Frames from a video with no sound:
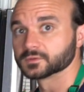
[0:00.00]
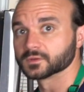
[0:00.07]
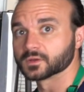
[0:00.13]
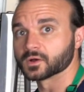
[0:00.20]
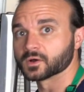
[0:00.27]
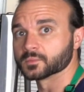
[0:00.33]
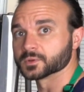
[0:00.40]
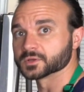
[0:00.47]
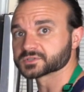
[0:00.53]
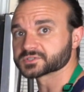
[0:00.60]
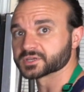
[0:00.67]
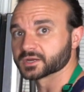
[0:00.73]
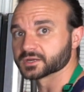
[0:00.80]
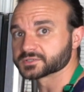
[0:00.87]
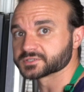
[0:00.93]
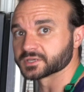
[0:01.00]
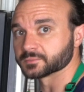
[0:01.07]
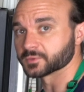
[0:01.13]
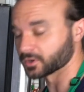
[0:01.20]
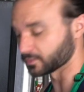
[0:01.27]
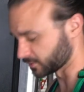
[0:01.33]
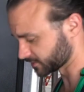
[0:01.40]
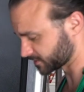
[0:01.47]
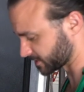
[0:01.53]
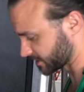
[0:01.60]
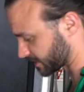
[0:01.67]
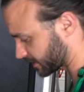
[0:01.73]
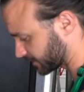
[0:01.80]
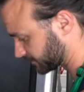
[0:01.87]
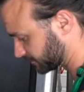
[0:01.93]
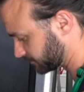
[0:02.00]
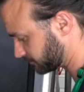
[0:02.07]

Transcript: Almost there, team, almost there.